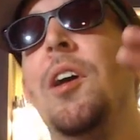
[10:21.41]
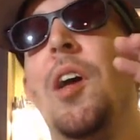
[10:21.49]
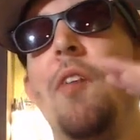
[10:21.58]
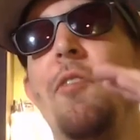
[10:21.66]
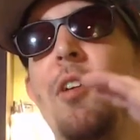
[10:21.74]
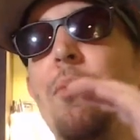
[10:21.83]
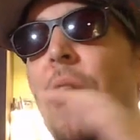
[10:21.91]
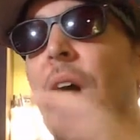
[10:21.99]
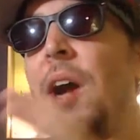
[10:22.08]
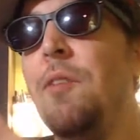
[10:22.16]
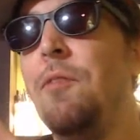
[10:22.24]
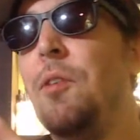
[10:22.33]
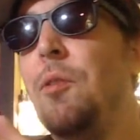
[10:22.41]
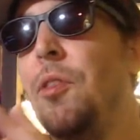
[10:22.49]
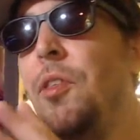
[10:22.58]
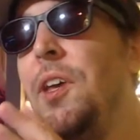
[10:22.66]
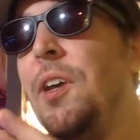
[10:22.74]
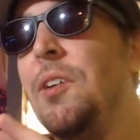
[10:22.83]
I've combined a few
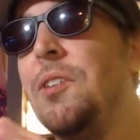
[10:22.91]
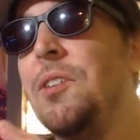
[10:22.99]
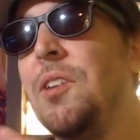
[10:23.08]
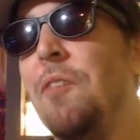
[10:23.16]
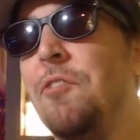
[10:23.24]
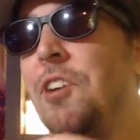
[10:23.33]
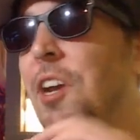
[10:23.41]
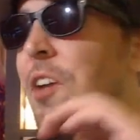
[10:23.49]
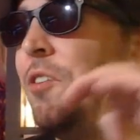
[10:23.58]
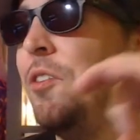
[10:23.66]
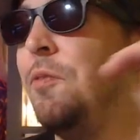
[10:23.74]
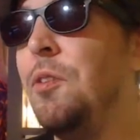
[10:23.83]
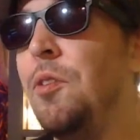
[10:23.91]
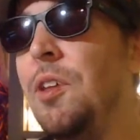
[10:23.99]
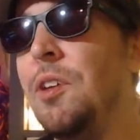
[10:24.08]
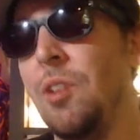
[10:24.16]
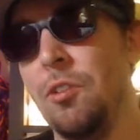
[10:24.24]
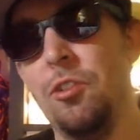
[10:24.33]
things. I've changed a few
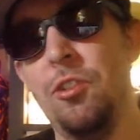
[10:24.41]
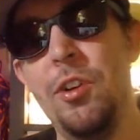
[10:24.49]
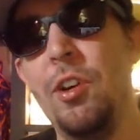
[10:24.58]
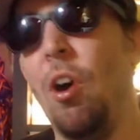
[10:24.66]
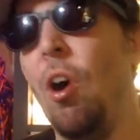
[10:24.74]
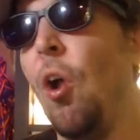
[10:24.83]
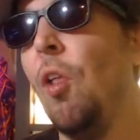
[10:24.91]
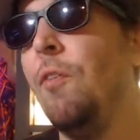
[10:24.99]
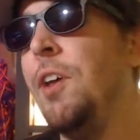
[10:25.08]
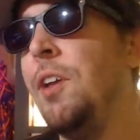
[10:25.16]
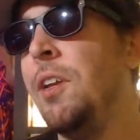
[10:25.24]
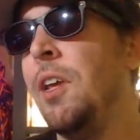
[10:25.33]
things. I'll show you all of it.